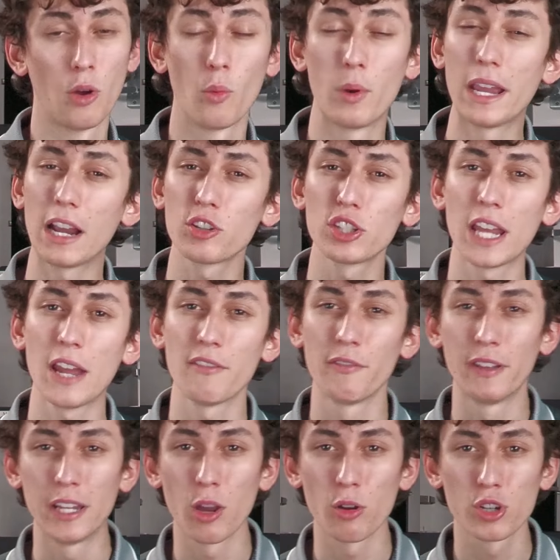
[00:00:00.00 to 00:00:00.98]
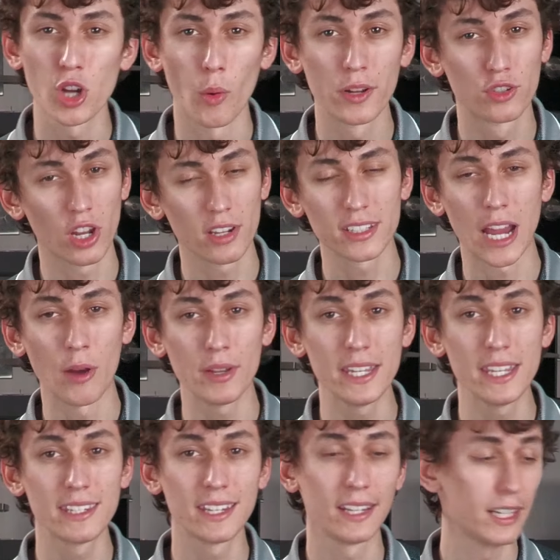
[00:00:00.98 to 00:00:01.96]
We actually have a video showing just how
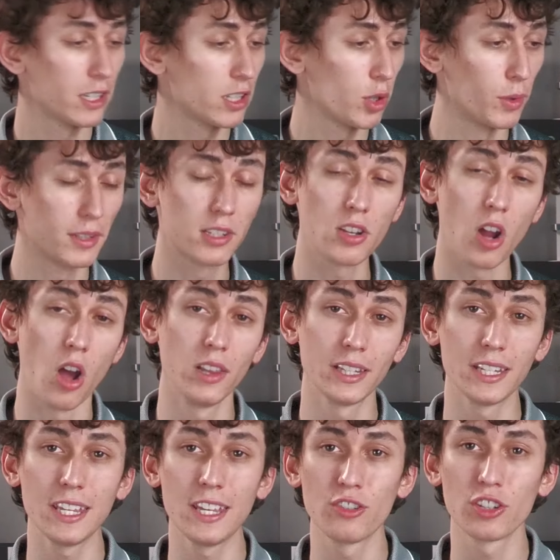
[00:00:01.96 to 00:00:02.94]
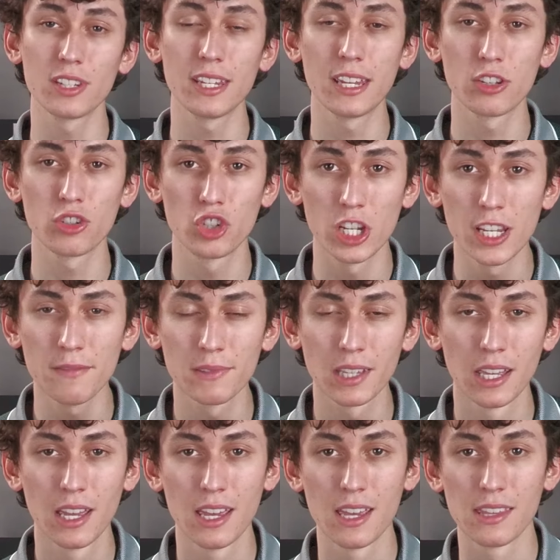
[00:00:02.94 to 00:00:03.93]
easy it is to install an Aegis ESG.
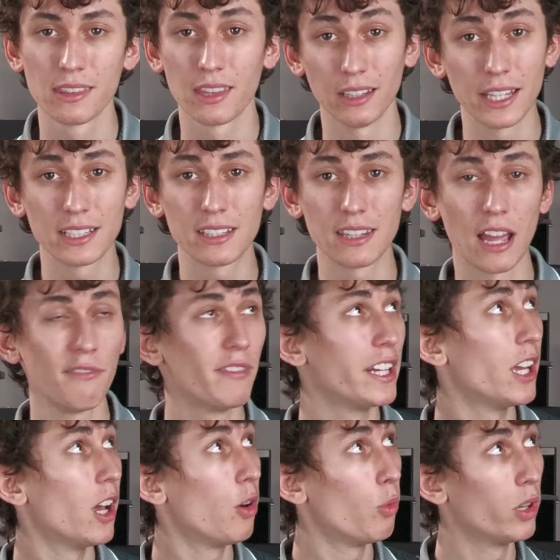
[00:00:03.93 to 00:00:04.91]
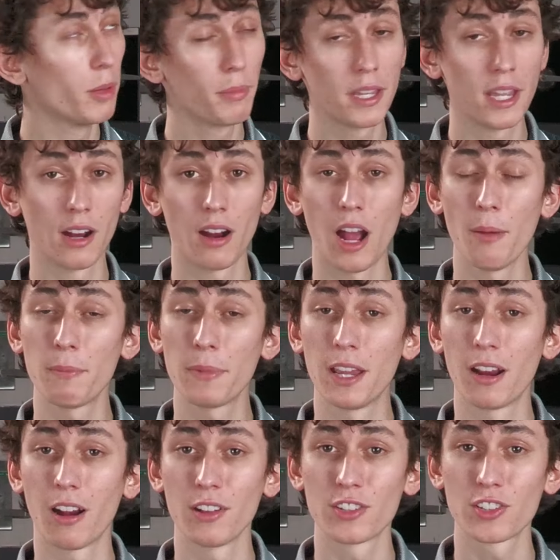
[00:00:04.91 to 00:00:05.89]
The link to that video will appear up
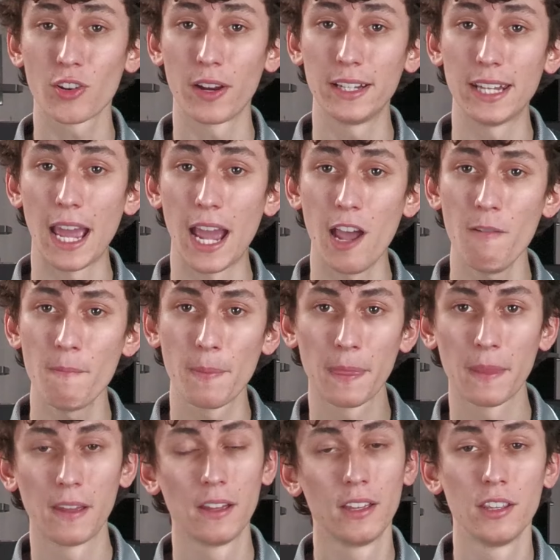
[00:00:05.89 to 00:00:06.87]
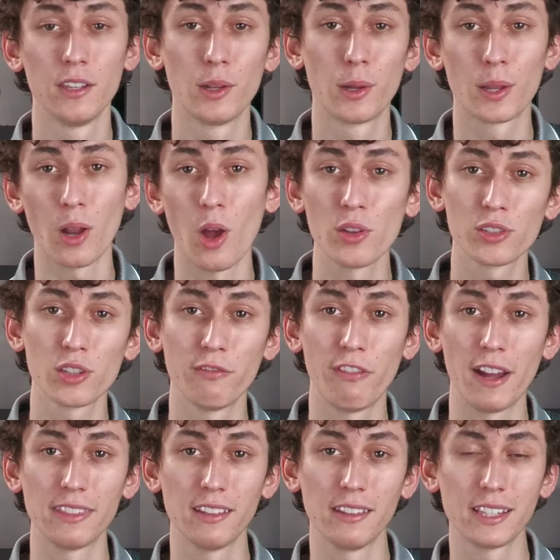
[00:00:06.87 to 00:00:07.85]
here on screen now. You can also
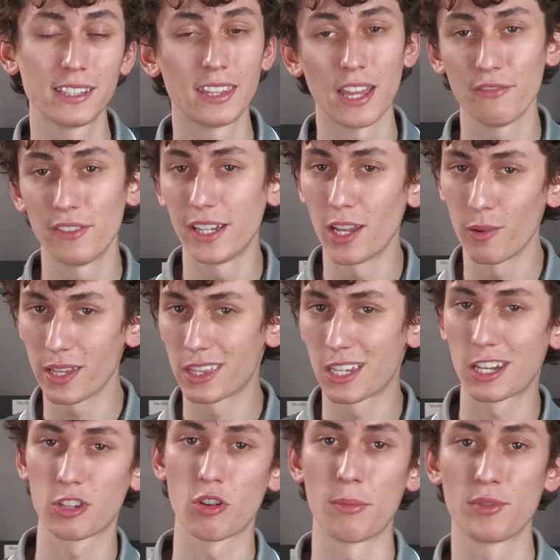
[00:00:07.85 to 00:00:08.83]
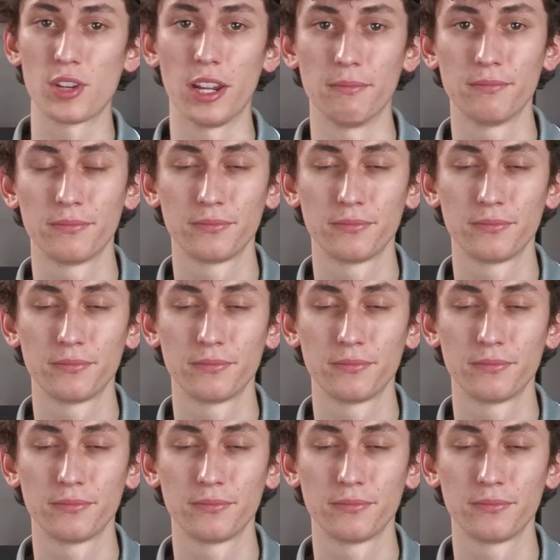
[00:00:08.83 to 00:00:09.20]
find the link to that video in the description.